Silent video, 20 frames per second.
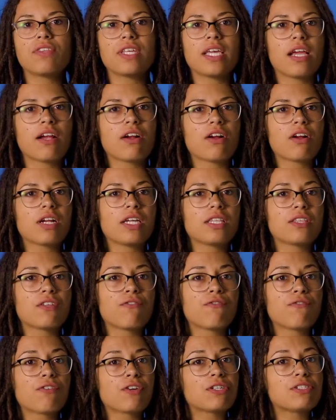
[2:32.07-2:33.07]
the error in the
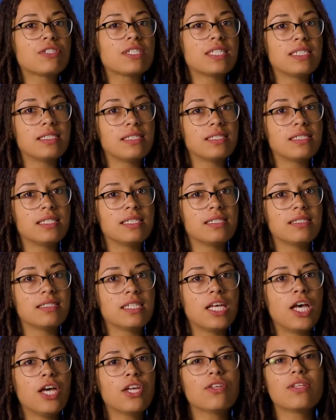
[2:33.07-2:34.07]
first instance,
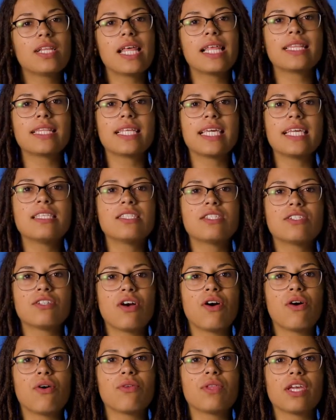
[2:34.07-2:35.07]
you'll at least
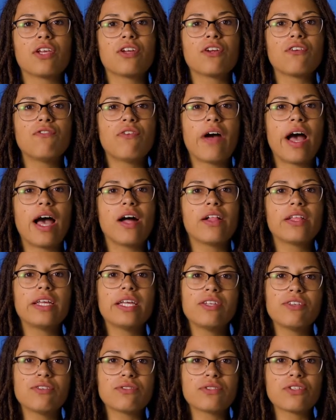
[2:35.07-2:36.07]
know that your file
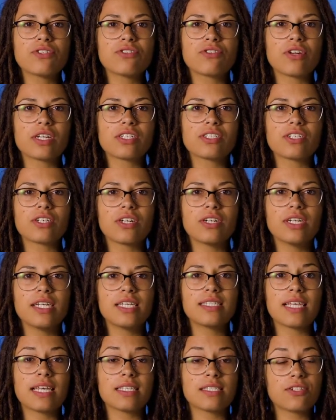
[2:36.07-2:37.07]
and user structure
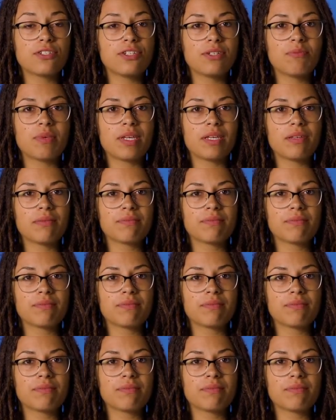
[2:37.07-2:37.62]
is as it should be.